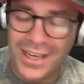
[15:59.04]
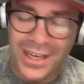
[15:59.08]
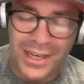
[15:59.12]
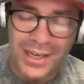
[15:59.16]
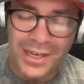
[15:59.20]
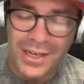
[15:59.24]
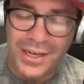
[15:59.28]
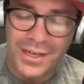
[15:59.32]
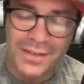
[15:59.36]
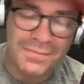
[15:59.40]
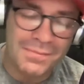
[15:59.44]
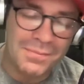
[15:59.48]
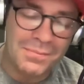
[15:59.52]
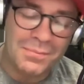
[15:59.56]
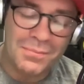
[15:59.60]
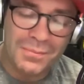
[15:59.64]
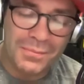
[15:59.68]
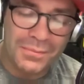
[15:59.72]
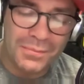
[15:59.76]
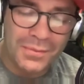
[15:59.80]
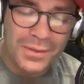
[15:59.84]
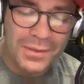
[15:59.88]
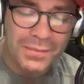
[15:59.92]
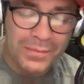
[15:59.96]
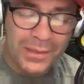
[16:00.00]
I
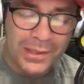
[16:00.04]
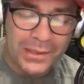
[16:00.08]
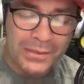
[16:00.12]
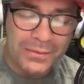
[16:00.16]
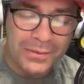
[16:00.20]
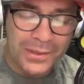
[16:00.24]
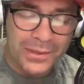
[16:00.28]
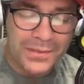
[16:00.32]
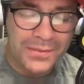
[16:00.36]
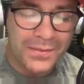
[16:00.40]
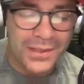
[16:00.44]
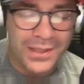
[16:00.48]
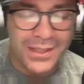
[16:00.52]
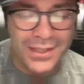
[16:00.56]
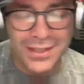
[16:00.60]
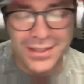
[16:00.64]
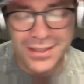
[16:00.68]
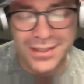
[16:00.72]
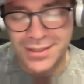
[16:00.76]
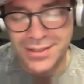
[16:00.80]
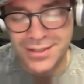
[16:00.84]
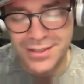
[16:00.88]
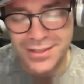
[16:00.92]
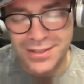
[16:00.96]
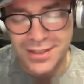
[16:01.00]
with my CrossFit,
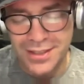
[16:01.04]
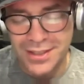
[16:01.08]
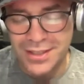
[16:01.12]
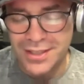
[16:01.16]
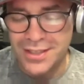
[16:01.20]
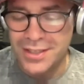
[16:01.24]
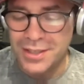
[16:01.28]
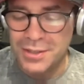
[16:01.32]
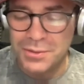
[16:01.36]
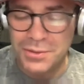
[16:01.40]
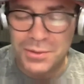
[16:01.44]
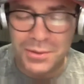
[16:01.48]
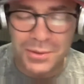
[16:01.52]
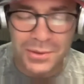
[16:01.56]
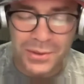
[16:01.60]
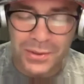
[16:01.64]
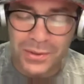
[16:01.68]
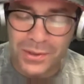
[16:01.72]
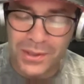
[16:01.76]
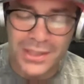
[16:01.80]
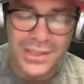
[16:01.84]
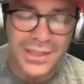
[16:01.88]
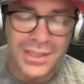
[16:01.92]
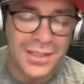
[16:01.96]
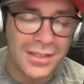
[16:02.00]
and
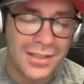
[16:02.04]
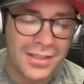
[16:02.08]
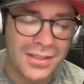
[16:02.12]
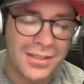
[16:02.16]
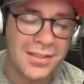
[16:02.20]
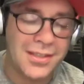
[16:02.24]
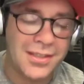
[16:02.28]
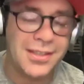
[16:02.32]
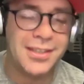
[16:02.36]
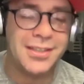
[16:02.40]
nutrition